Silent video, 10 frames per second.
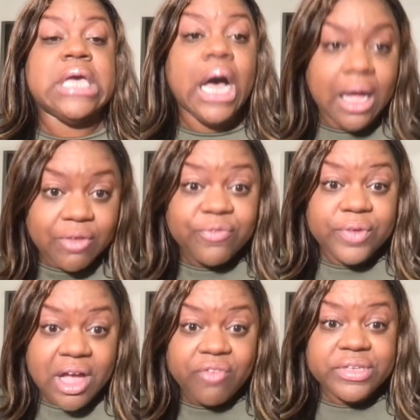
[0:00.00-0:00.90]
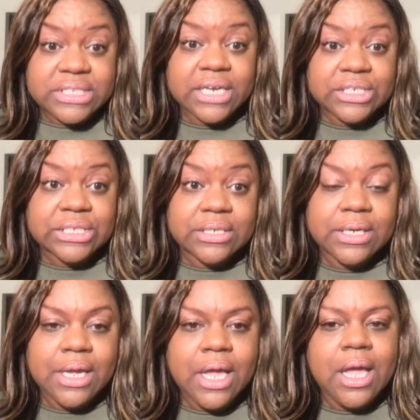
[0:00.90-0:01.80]
tough conversation
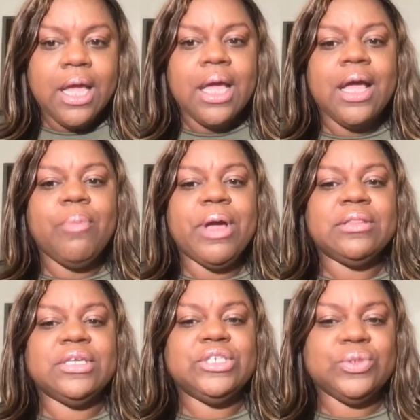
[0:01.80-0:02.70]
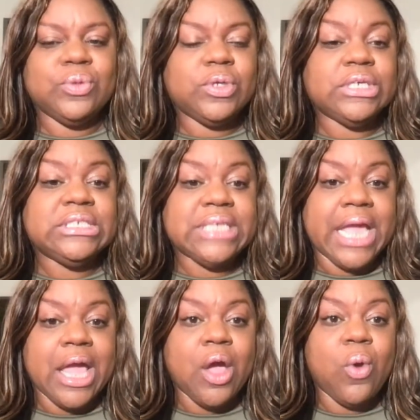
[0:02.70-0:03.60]
about the
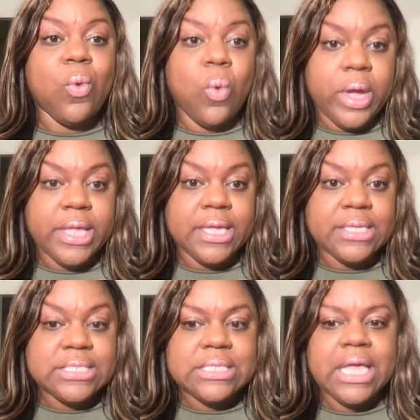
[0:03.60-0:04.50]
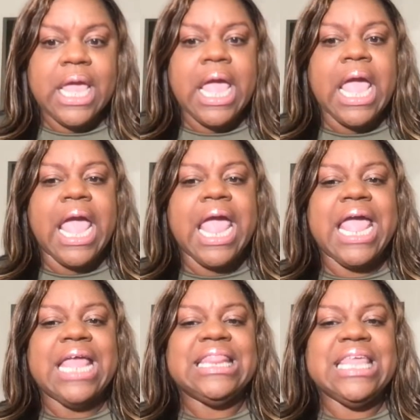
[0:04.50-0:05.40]
Georgetown Hoyas.
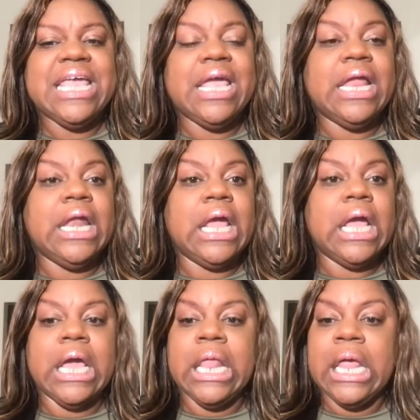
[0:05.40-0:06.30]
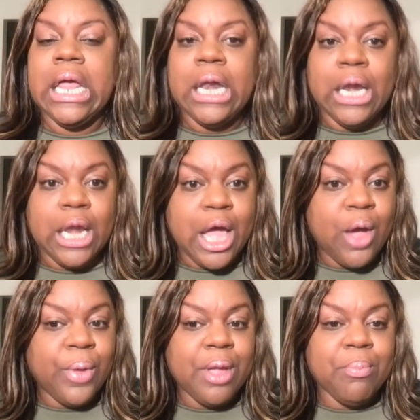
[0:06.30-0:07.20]
And then,
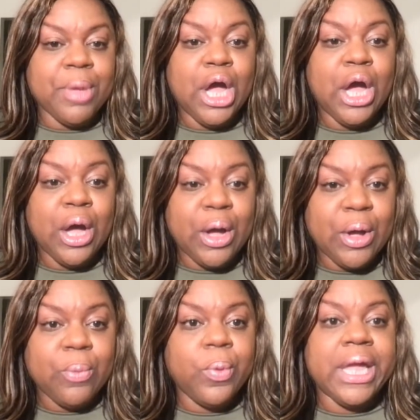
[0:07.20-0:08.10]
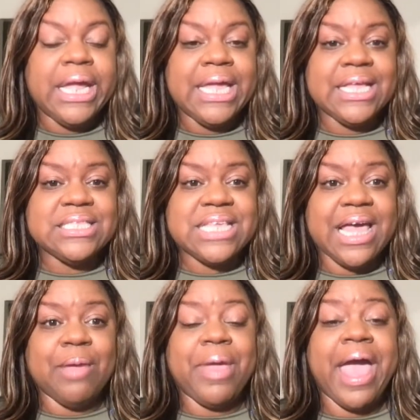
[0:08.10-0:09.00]
lo and behold, what ends
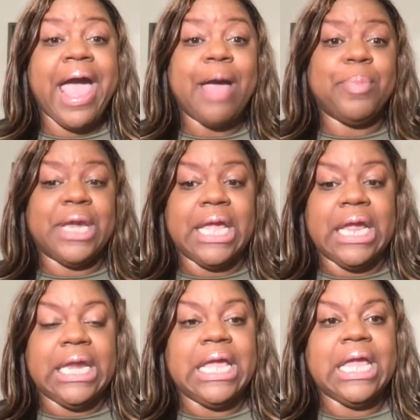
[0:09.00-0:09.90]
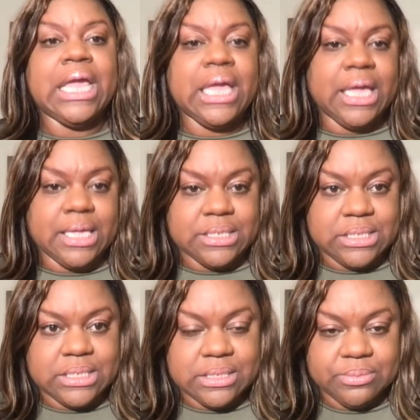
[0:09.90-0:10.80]
up happening
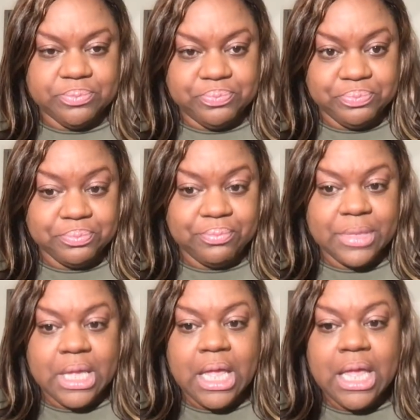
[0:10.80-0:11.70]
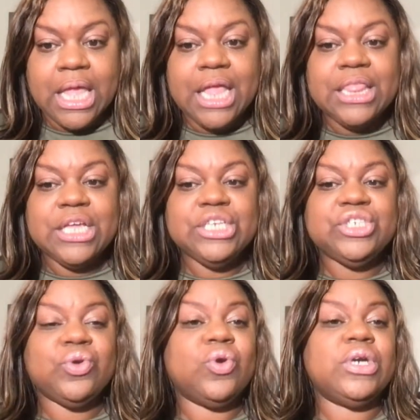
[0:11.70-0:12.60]
is the
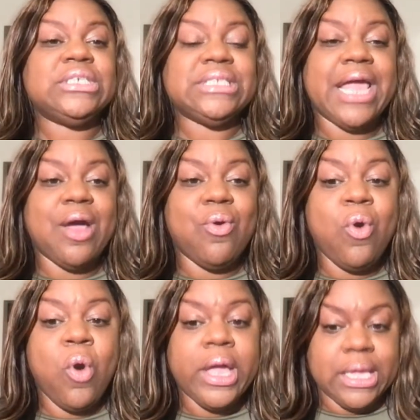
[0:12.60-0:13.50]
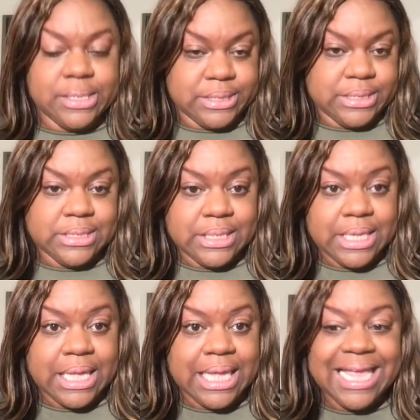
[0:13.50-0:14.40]
Georgetown Hoyas
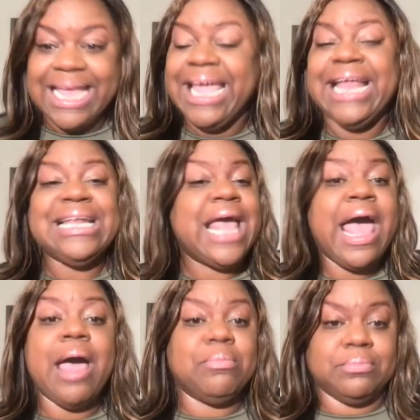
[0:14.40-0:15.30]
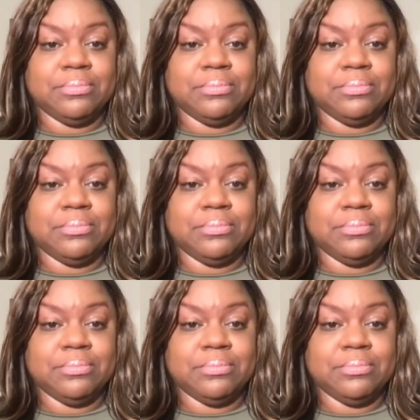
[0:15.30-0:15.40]
end up